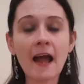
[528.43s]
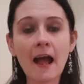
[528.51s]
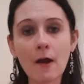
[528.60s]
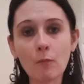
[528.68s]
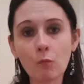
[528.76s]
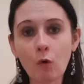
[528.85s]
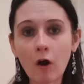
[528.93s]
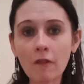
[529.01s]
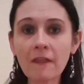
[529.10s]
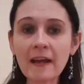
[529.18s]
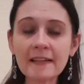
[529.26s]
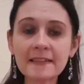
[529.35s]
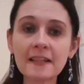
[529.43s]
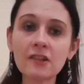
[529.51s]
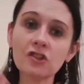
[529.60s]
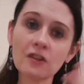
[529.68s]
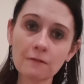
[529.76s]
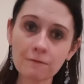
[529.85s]
And what they
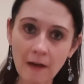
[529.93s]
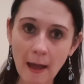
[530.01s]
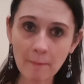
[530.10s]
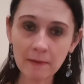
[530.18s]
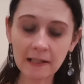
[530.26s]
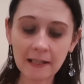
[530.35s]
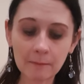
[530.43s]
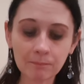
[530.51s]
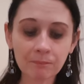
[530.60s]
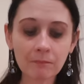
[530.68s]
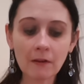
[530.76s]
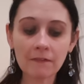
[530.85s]
teach the feminine,